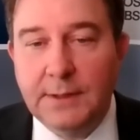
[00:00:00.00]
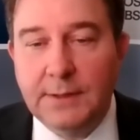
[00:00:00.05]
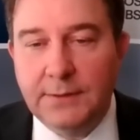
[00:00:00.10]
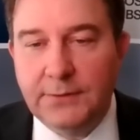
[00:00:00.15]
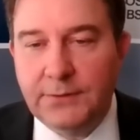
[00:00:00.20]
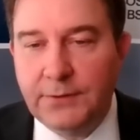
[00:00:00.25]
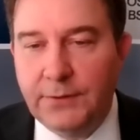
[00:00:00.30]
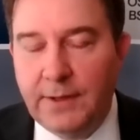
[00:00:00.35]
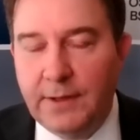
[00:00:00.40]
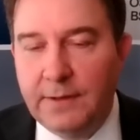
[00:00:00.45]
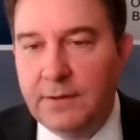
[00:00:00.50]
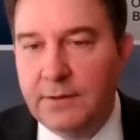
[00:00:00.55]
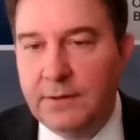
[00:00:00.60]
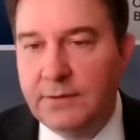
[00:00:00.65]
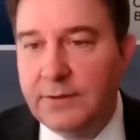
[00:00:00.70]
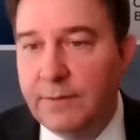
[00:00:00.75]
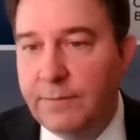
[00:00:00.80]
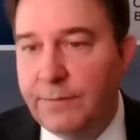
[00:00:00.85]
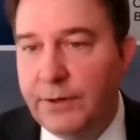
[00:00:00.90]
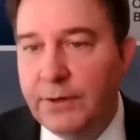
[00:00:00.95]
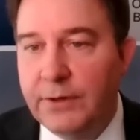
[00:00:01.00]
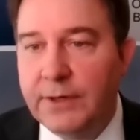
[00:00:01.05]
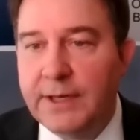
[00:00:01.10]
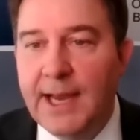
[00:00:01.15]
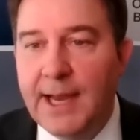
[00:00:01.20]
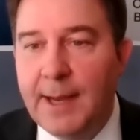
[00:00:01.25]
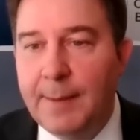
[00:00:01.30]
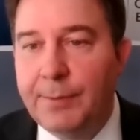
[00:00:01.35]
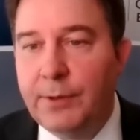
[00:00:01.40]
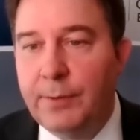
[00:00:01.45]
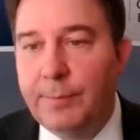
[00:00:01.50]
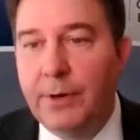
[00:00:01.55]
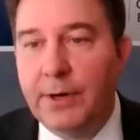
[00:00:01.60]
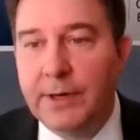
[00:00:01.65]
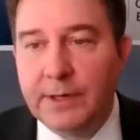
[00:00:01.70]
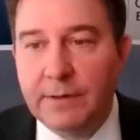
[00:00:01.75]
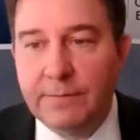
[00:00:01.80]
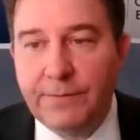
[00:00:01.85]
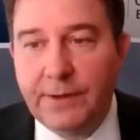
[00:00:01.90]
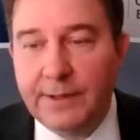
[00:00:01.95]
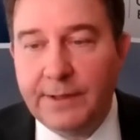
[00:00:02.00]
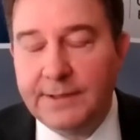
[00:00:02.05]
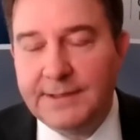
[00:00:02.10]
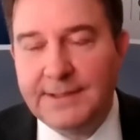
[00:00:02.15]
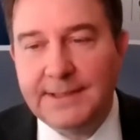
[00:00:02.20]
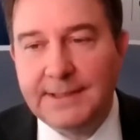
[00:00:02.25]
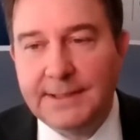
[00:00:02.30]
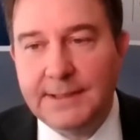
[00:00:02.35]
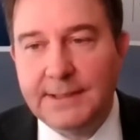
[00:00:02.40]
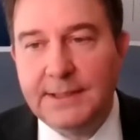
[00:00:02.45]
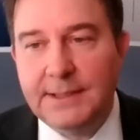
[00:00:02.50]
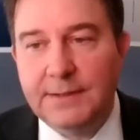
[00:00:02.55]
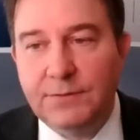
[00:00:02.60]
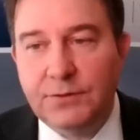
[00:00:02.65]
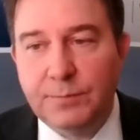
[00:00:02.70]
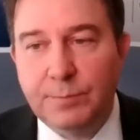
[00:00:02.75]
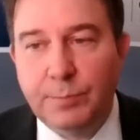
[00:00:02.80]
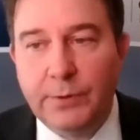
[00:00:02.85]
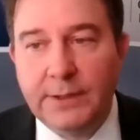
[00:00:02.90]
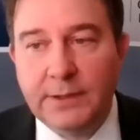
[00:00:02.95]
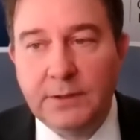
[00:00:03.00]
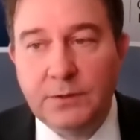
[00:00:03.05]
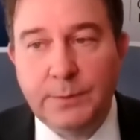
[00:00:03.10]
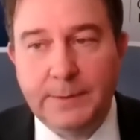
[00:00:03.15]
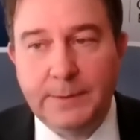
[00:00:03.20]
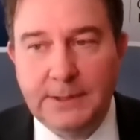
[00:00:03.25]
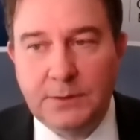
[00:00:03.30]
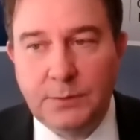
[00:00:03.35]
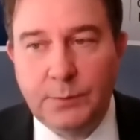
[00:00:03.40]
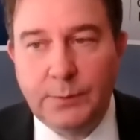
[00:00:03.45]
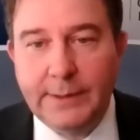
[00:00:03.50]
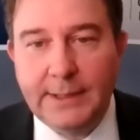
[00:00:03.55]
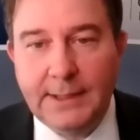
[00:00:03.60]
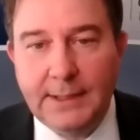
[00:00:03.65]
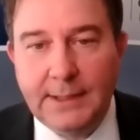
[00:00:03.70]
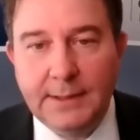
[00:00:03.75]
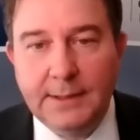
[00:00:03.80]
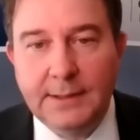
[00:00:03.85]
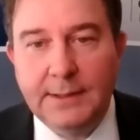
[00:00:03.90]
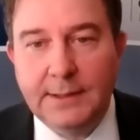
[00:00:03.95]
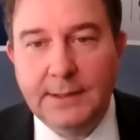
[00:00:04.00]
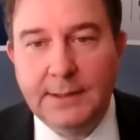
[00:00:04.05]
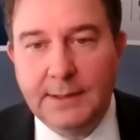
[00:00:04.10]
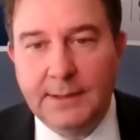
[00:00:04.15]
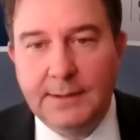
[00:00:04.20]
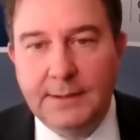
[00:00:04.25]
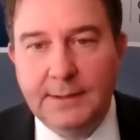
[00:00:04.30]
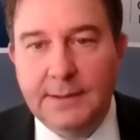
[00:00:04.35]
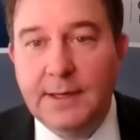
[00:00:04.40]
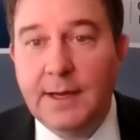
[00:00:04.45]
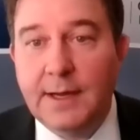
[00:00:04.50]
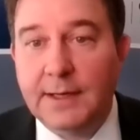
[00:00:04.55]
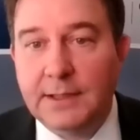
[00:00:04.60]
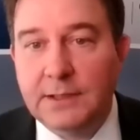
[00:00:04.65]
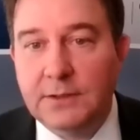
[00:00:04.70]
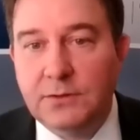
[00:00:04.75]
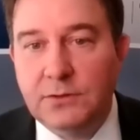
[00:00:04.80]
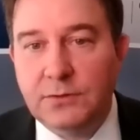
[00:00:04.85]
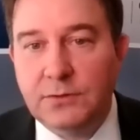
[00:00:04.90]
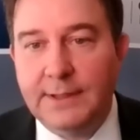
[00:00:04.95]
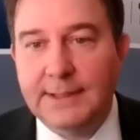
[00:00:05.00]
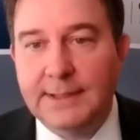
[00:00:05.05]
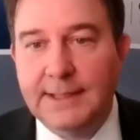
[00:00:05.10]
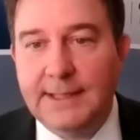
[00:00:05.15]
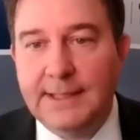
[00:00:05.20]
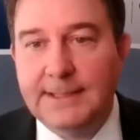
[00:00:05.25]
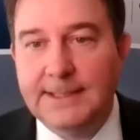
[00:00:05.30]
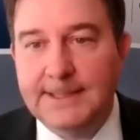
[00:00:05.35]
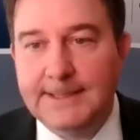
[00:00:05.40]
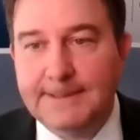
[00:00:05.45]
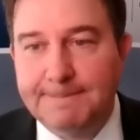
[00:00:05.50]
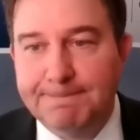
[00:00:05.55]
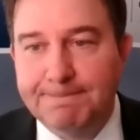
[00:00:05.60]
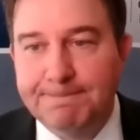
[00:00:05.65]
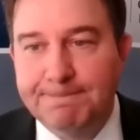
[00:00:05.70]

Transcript: so that the severe capital market volatility of spring 2020 did not constrain lending.